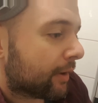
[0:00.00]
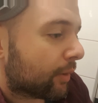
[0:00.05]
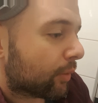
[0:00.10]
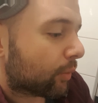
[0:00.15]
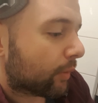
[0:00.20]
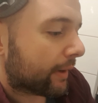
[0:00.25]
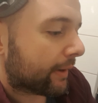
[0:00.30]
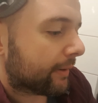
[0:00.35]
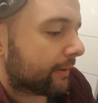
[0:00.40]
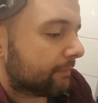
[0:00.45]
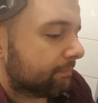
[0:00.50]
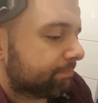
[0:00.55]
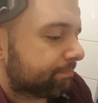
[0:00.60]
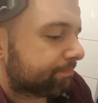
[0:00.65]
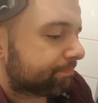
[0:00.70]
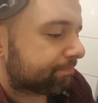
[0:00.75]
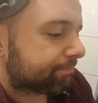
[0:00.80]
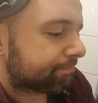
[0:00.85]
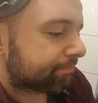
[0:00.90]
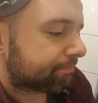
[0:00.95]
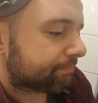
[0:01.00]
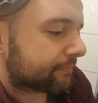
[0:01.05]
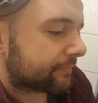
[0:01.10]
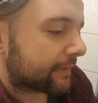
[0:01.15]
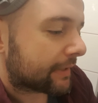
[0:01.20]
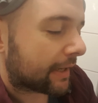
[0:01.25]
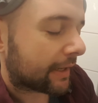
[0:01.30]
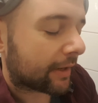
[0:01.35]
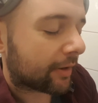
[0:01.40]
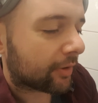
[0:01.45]
Well,
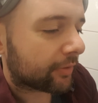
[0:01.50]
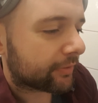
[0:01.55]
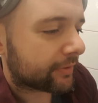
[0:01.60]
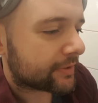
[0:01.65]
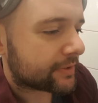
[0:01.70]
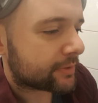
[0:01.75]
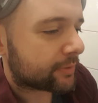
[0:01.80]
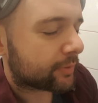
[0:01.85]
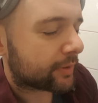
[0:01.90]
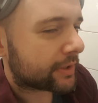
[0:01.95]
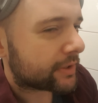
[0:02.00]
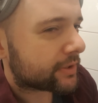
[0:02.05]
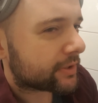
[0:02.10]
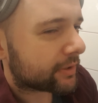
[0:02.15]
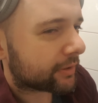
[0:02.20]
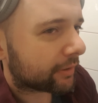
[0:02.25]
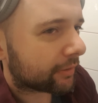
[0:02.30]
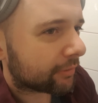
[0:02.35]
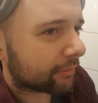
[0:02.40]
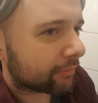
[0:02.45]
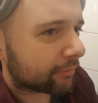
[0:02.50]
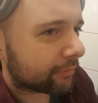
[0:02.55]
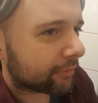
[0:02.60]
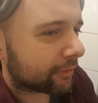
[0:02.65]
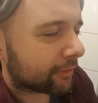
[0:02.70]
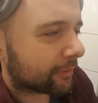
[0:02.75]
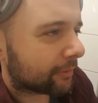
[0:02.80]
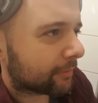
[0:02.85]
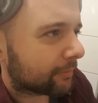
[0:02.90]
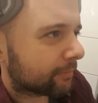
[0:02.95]
I got this question
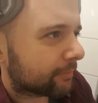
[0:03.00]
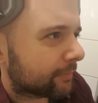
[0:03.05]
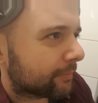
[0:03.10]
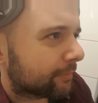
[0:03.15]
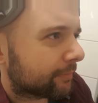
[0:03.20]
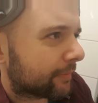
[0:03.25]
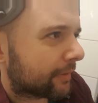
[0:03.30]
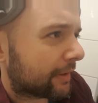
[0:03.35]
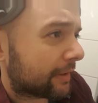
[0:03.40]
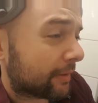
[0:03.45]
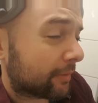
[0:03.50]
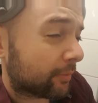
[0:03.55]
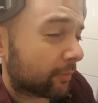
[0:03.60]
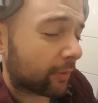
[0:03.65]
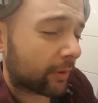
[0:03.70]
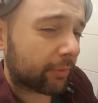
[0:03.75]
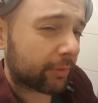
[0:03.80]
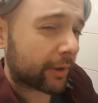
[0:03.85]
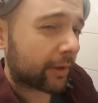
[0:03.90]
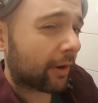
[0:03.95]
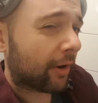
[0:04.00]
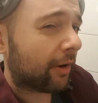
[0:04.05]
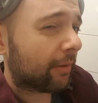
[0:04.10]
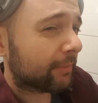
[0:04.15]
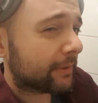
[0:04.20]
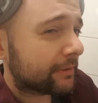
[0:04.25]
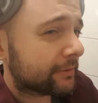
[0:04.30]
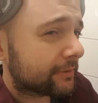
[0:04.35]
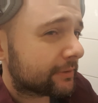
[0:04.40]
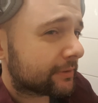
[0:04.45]
from in one of the
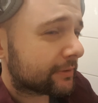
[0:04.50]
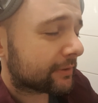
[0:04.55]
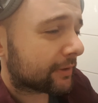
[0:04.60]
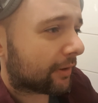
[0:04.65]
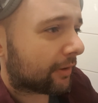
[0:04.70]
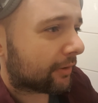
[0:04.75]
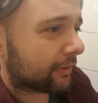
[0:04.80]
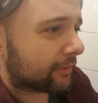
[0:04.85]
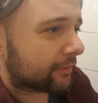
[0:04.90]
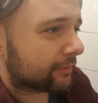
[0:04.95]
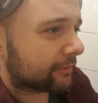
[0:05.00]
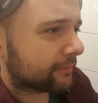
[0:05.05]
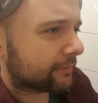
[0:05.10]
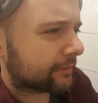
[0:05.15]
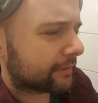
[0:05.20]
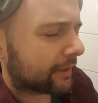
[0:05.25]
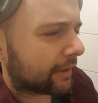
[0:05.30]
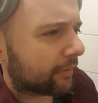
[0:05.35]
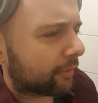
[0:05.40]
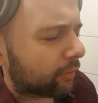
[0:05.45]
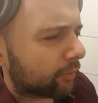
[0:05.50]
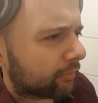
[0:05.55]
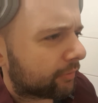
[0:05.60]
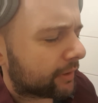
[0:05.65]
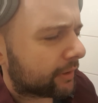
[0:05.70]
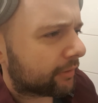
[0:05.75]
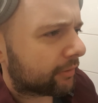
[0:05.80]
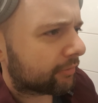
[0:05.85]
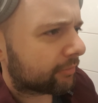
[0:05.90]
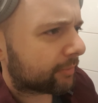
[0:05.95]
comments on an old
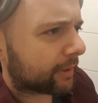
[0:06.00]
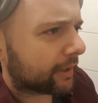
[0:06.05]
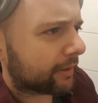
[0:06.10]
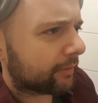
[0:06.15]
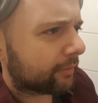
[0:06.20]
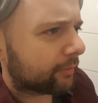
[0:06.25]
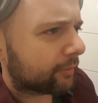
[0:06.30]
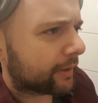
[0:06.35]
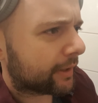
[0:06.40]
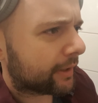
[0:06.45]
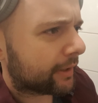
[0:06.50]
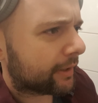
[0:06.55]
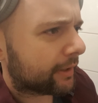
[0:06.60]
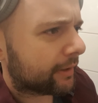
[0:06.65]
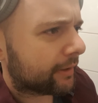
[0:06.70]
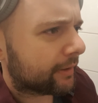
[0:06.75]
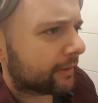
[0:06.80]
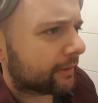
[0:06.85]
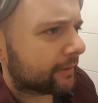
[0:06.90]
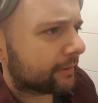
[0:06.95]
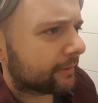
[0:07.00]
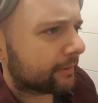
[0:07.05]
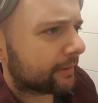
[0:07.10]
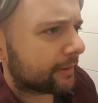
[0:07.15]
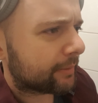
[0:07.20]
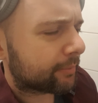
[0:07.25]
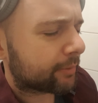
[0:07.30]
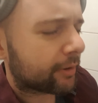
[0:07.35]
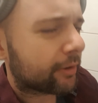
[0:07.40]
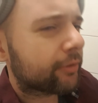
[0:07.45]
video of mine where
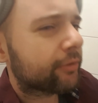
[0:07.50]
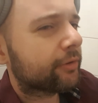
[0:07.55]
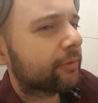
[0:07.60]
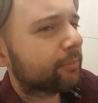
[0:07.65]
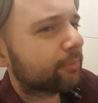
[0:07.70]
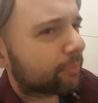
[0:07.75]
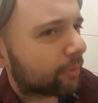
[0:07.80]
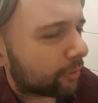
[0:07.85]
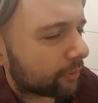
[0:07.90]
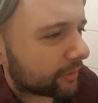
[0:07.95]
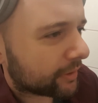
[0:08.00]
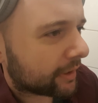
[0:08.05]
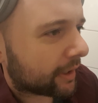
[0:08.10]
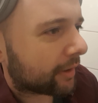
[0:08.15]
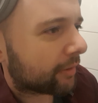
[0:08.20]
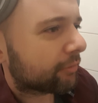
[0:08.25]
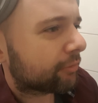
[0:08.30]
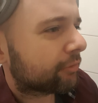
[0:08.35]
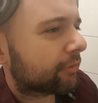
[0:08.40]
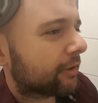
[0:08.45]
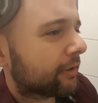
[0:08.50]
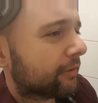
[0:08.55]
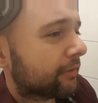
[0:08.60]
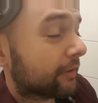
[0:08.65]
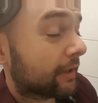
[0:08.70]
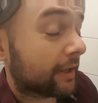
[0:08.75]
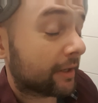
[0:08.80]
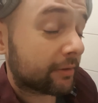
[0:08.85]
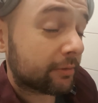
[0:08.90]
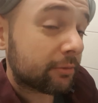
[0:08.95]
a person pointed out
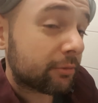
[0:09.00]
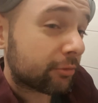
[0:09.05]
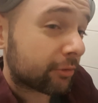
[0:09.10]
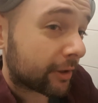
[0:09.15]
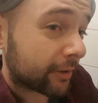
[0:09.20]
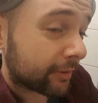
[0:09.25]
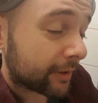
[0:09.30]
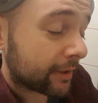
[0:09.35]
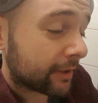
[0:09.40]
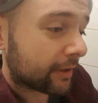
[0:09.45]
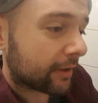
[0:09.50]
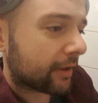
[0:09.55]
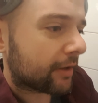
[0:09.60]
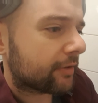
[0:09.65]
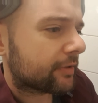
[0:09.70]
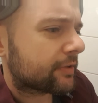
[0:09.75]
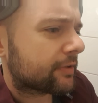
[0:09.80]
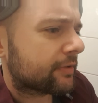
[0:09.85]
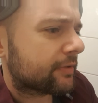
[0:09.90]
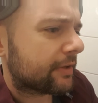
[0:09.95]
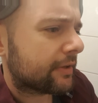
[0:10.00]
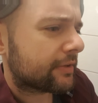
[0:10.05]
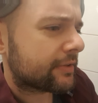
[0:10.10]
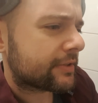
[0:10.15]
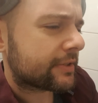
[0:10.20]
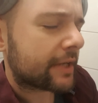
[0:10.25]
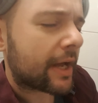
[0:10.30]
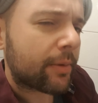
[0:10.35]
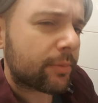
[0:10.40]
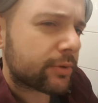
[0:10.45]
that Fredrik, it
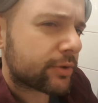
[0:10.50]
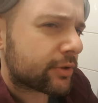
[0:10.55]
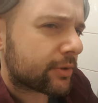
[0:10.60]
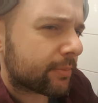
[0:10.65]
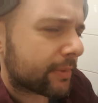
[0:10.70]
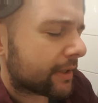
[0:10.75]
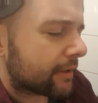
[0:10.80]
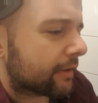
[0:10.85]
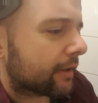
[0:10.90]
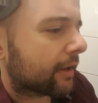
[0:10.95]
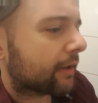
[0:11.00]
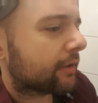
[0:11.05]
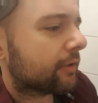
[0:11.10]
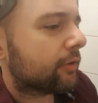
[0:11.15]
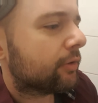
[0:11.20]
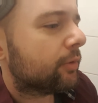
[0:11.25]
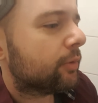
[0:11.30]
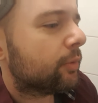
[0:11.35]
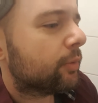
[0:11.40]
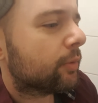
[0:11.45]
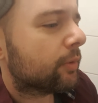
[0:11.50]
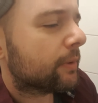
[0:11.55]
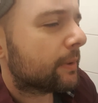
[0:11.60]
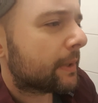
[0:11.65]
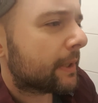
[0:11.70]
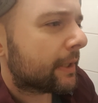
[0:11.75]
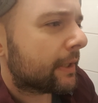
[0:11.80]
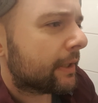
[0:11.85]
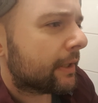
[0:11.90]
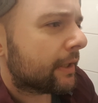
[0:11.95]
sounds to me like you
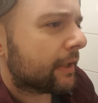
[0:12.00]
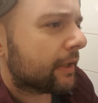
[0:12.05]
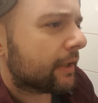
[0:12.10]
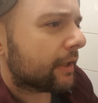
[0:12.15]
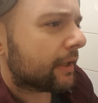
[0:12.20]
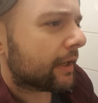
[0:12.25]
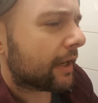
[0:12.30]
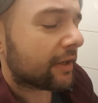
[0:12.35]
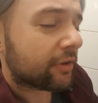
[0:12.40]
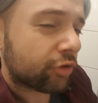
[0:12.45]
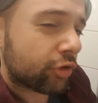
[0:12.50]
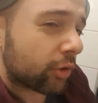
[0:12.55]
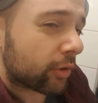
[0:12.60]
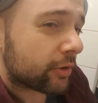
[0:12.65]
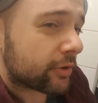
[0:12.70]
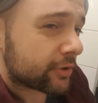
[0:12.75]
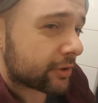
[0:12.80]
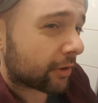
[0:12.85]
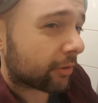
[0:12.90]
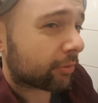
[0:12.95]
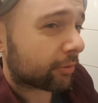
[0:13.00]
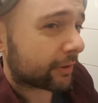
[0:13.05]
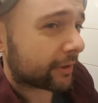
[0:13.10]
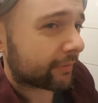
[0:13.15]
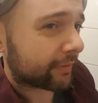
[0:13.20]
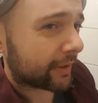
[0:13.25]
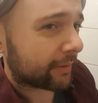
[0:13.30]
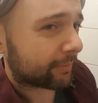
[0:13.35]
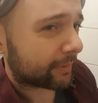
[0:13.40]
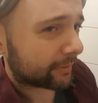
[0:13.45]
enjoy software
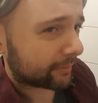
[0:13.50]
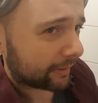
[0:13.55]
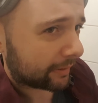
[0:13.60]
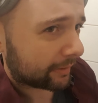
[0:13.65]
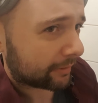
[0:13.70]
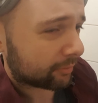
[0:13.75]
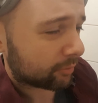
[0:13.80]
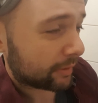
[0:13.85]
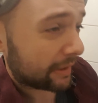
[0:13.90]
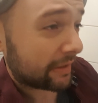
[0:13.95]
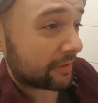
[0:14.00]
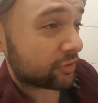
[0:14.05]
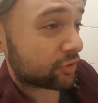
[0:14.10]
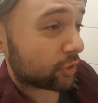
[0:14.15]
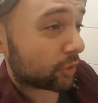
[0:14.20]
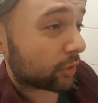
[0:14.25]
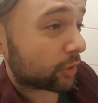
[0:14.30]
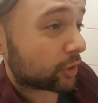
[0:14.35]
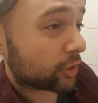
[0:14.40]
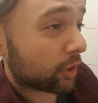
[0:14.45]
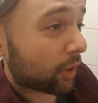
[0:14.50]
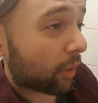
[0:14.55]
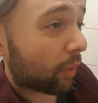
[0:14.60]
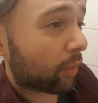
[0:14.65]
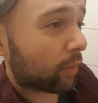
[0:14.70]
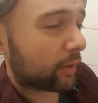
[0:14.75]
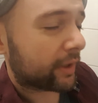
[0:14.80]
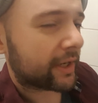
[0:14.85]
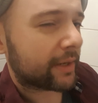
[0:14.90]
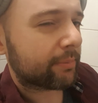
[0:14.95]
development, like you enjoy
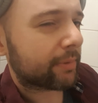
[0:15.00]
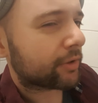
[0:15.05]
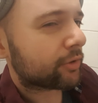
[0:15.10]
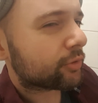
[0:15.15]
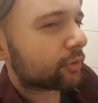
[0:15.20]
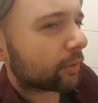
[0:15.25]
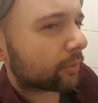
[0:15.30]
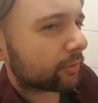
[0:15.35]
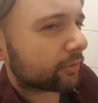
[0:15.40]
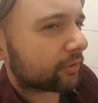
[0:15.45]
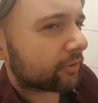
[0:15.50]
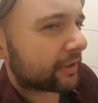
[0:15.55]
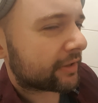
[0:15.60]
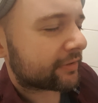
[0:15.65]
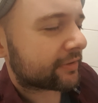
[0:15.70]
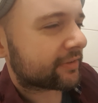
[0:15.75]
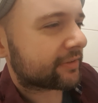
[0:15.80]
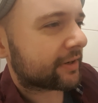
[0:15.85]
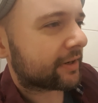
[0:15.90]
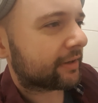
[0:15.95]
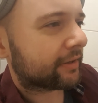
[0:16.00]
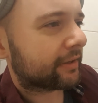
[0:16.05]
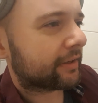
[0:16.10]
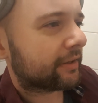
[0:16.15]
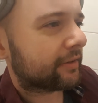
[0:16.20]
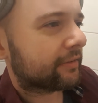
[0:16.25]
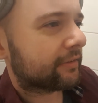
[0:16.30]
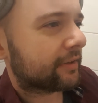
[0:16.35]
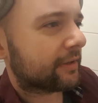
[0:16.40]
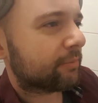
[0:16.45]
coding, but you don't
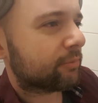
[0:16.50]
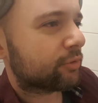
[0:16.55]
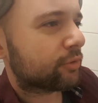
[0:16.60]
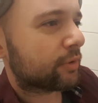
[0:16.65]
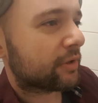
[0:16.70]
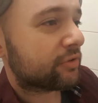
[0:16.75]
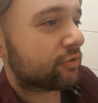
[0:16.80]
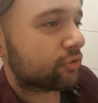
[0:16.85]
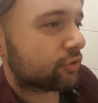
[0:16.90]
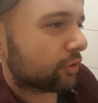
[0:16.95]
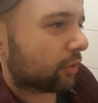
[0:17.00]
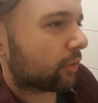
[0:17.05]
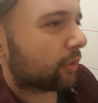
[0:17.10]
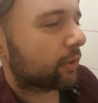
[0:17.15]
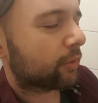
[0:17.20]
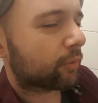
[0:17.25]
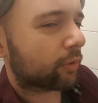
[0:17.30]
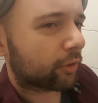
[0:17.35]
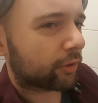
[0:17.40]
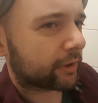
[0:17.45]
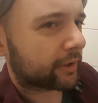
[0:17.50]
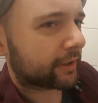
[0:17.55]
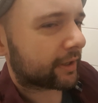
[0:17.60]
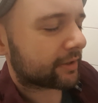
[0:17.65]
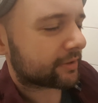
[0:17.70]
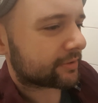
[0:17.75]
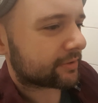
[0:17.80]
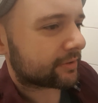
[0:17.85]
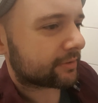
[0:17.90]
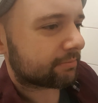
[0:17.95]
necessarily seem to enjoy working
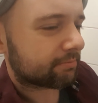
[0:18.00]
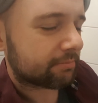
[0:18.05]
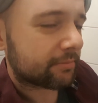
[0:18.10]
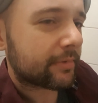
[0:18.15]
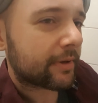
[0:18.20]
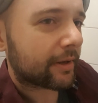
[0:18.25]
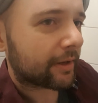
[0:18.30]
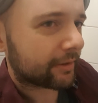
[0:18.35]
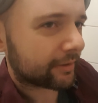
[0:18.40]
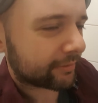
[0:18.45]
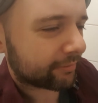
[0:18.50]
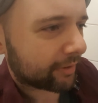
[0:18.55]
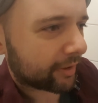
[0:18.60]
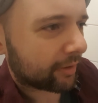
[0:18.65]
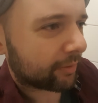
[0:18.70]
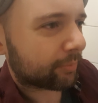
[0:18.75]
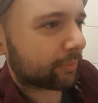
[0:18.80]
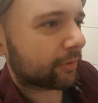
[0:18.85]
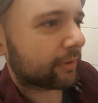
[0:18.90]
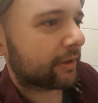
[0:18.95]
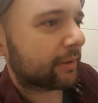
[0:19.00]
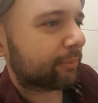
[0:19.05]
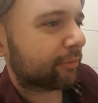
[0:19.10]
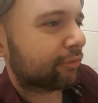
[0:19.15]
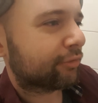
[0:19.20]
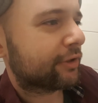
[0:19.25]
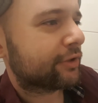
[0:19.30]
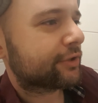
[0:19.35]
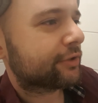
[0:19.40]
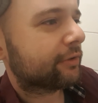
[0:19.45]
as a developer in a
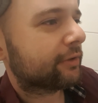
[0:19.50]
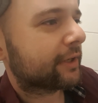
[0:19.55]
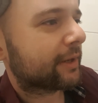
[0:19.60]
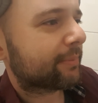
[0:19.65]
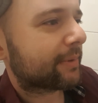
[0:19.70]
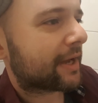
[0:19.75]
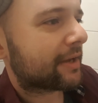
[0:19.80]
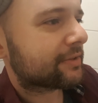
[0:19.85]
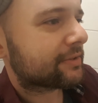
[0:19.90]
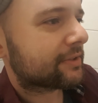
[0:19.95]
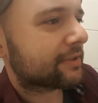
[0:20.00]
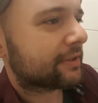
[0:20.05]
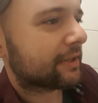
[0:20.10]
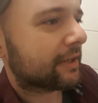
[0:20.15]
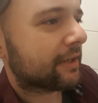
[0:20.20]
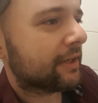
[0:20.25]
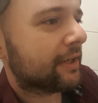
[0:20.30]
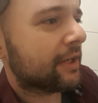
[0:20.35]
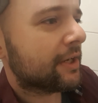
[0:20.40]
professional capacity.